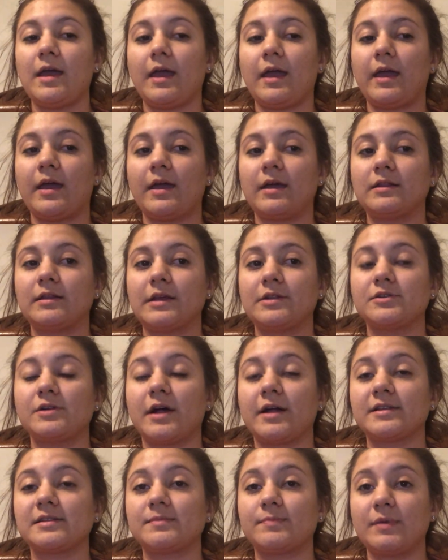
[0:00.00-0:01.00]
and they do
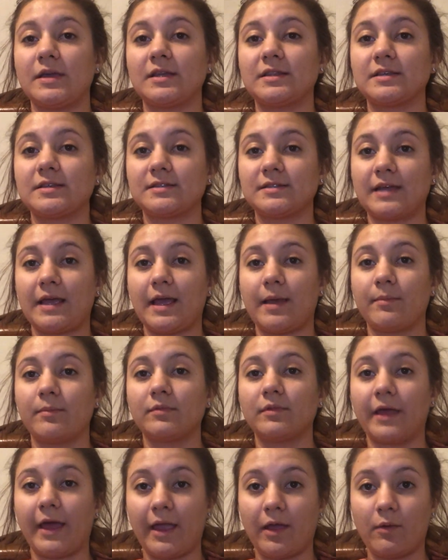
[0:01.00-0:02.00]
not speak the
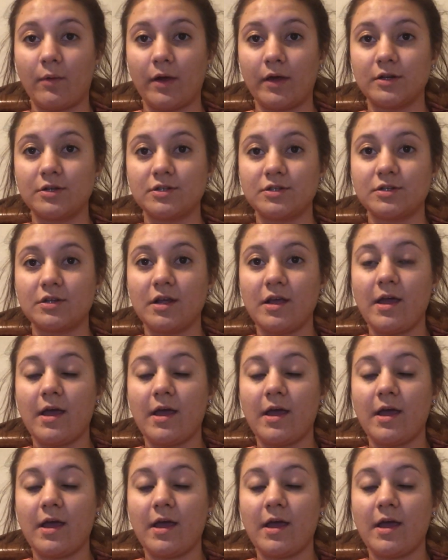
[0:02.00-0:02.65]
same language